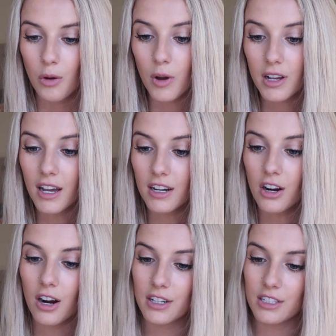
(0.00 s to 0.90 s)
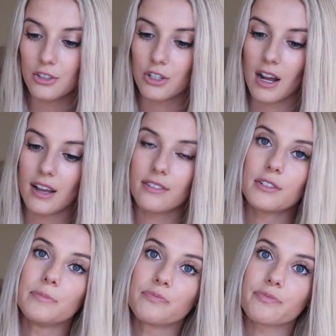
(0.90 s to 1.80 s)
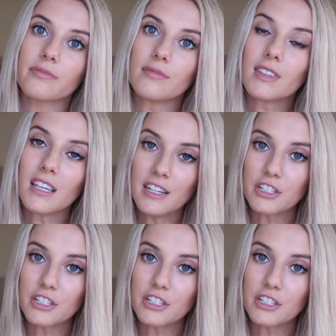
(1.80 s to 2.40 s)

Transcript: What kind of car do you drive? I